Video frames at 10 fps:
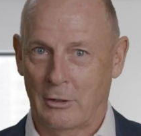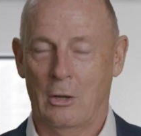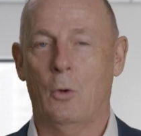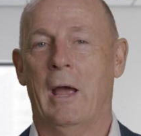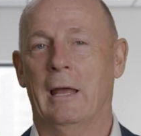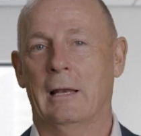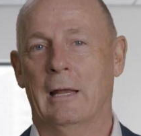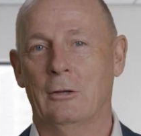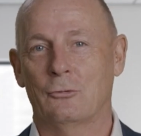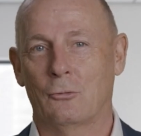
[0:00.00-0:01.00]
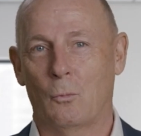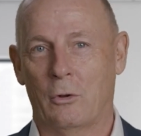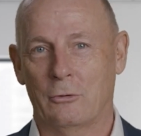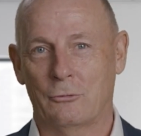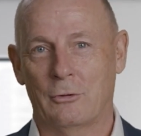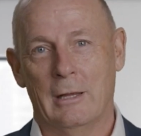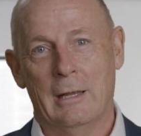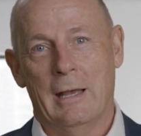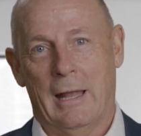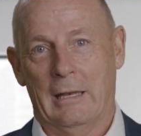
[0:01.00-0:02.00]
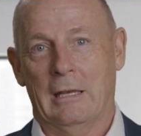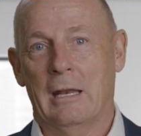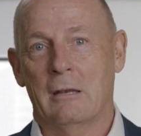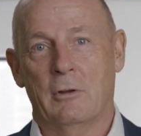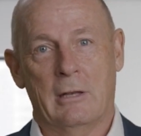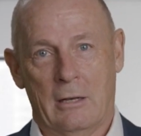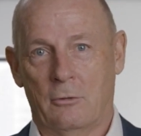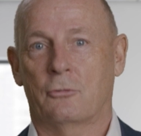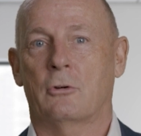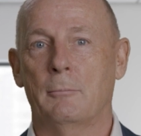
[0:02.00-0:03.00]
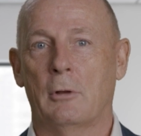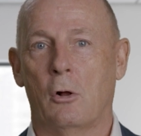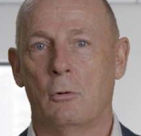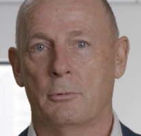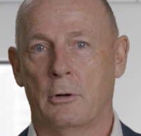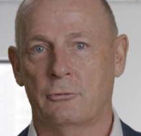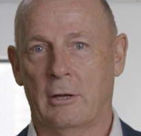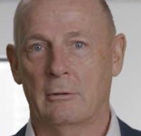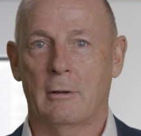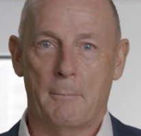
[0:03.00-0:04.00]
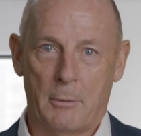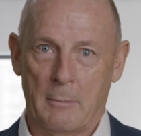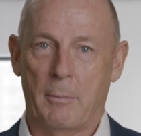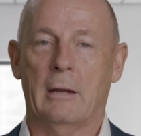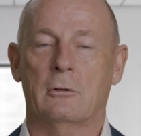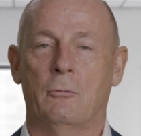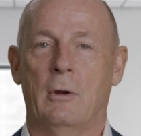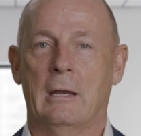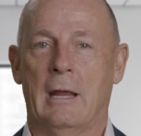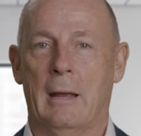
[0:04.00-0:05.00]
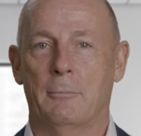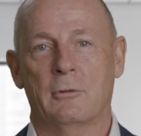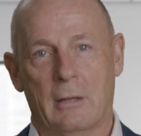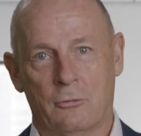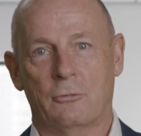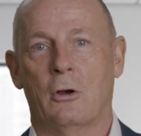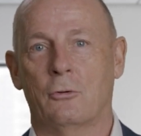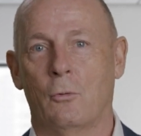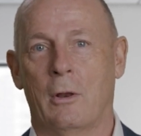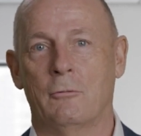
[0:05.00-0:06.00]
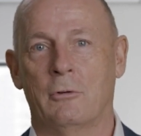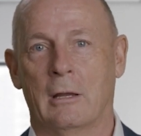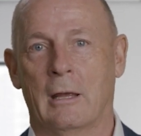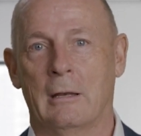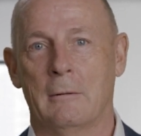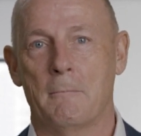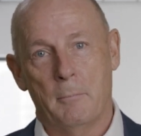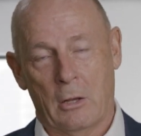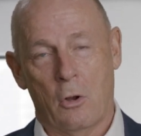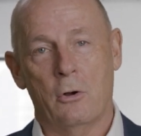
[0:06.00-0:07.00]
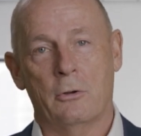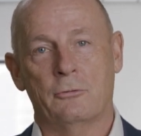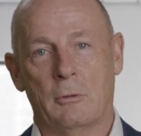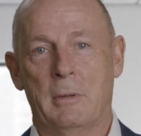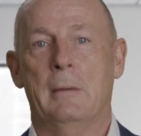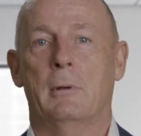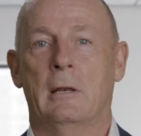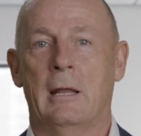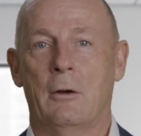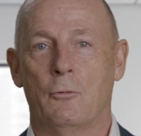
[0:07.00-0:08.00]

that no handling agent wants. And at the end of it, they had to scrub the whole project, bring back the red caps, and start all over again. Because the people in that